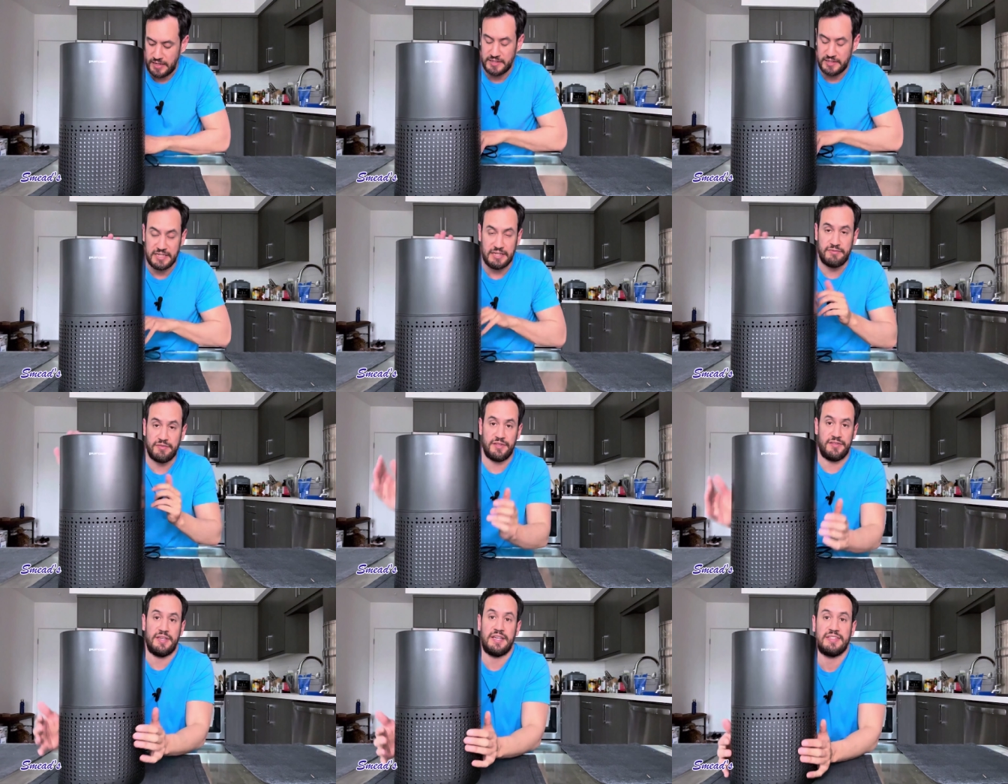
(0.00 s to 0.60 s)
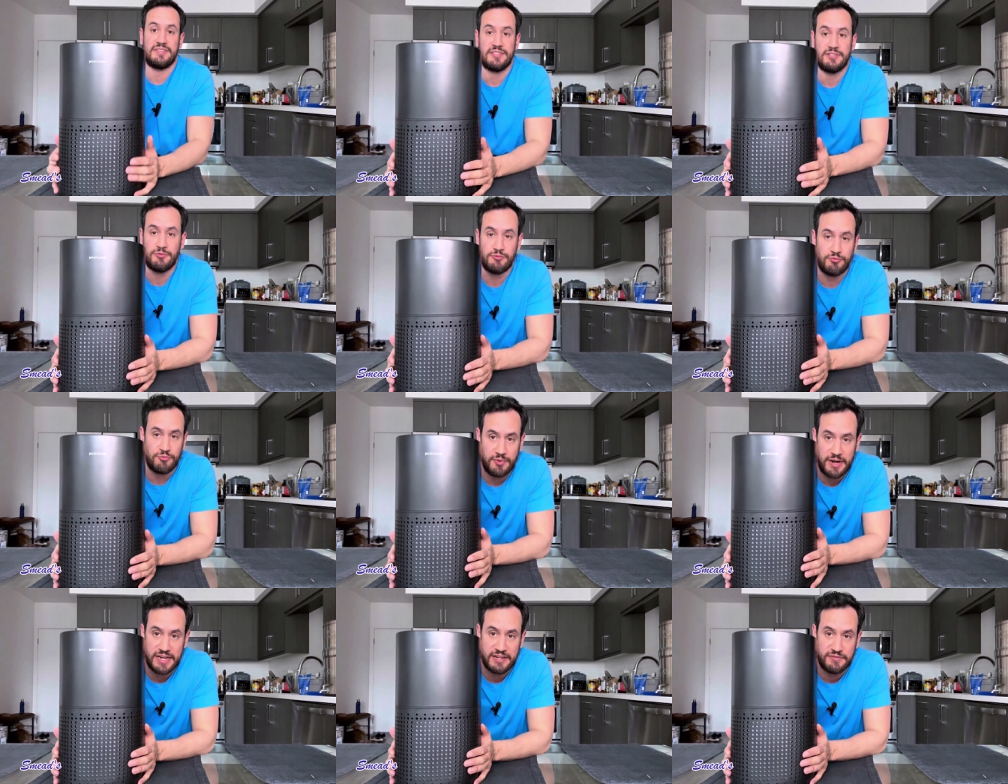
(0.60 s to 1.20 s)
I definitely think it's a
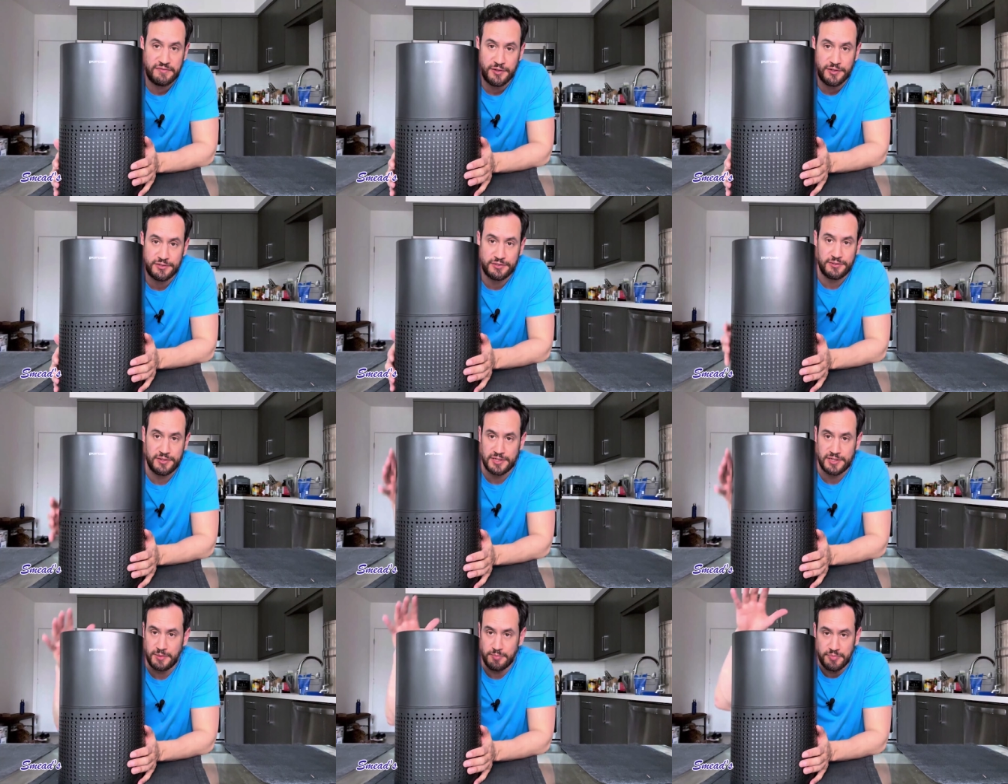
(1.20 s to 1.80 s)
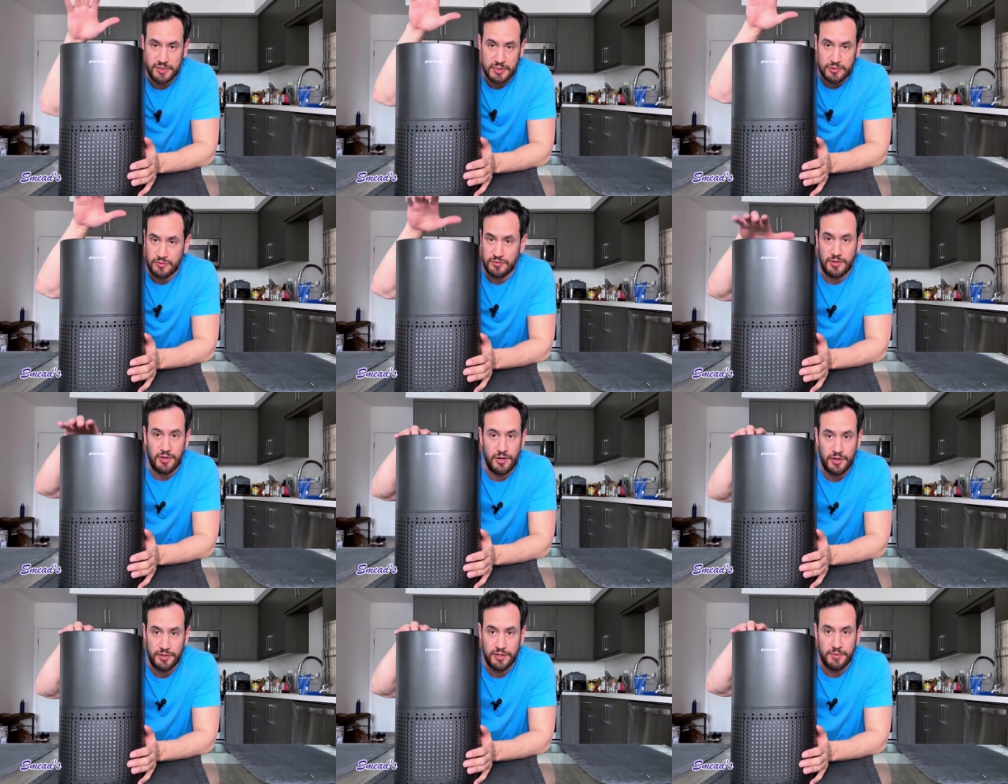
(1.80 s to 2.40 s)
great filter. It competes with
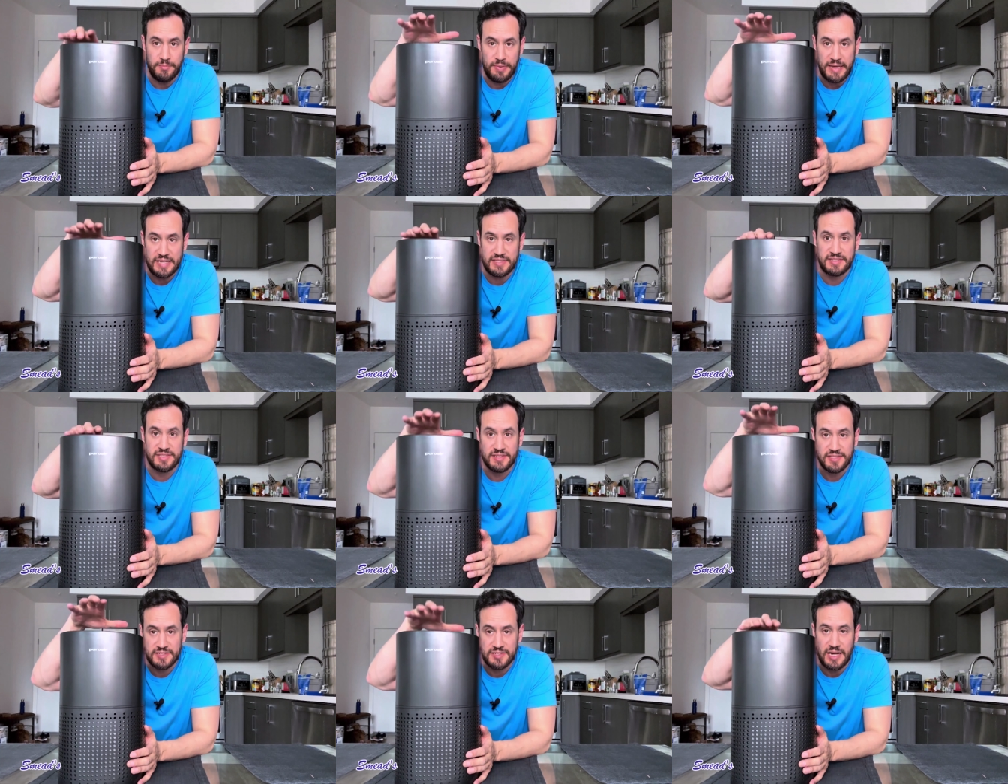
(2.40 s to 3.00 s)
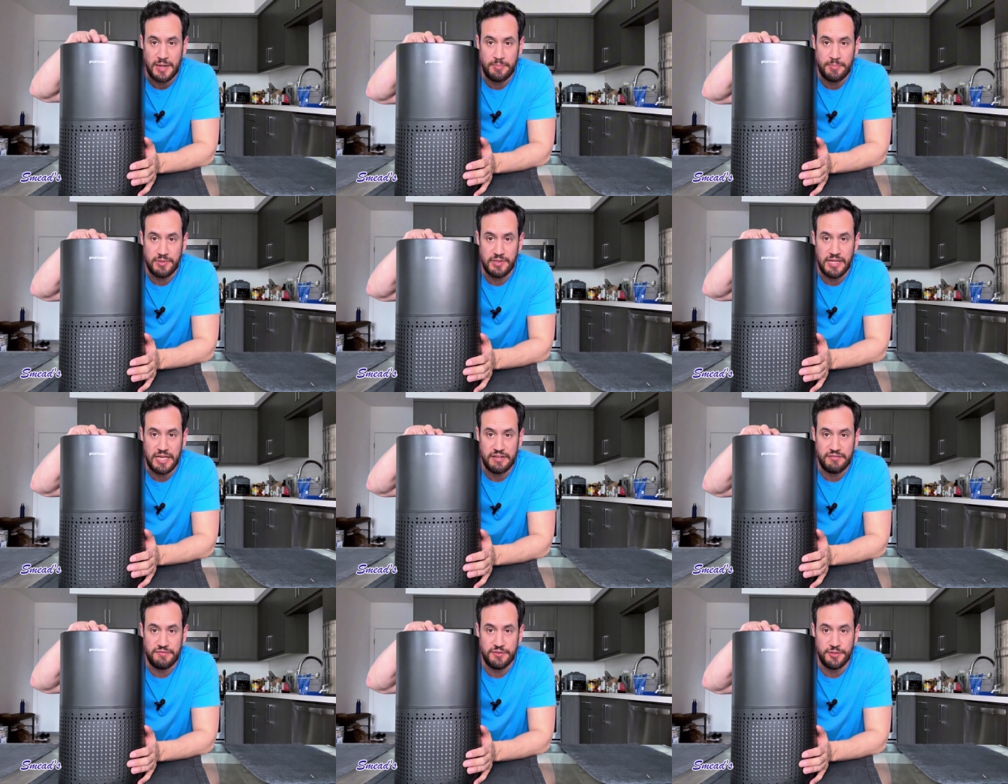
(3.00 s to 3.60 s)
all the best
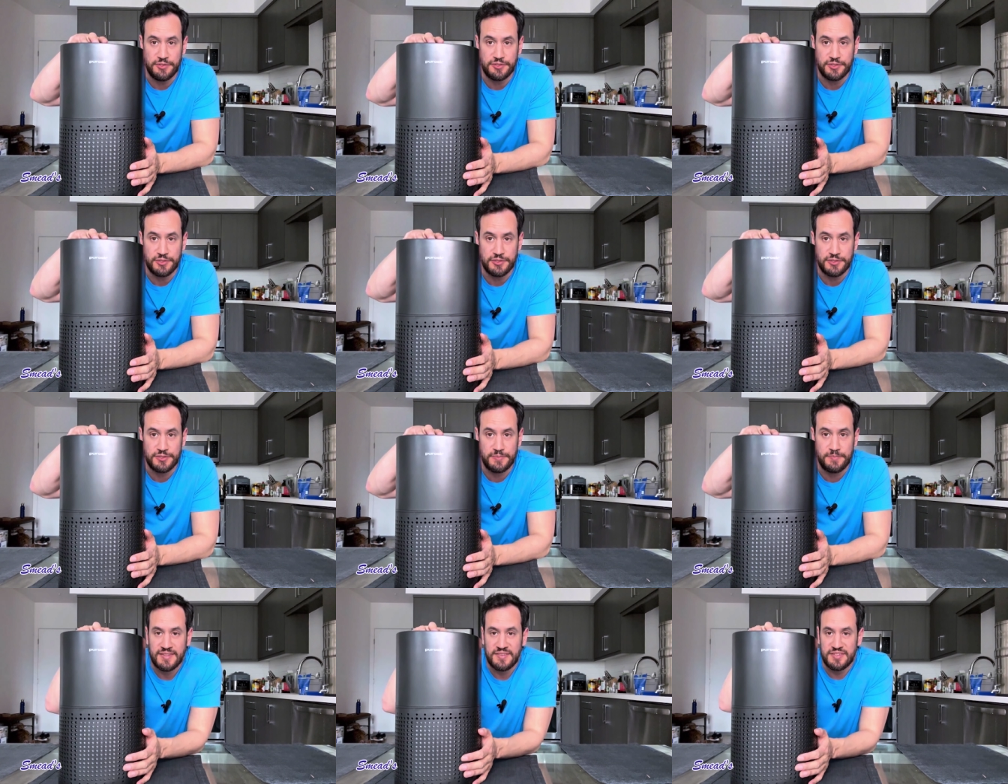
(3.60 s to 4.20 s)
top-of-the-line filters.